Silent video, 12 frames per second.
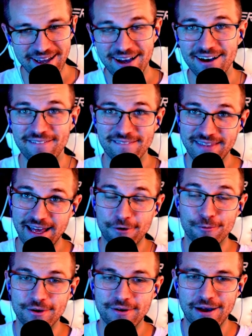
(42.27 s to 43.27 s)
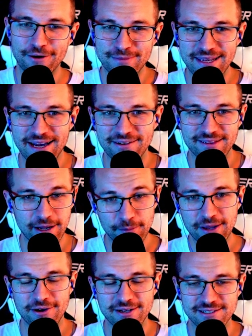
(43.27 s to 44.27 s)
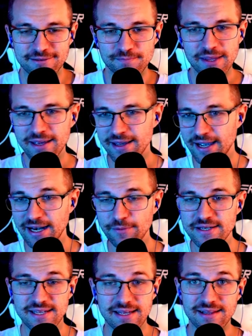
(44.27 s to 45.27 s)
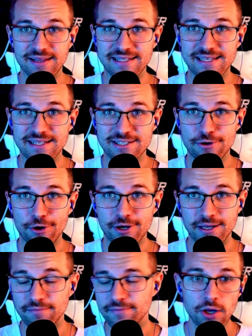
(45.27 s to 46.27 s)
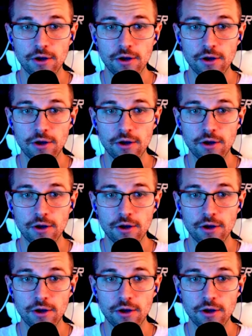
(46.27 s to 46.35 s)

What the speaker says: That'll really help me out. That'll be awesome. Anyways, let's get started.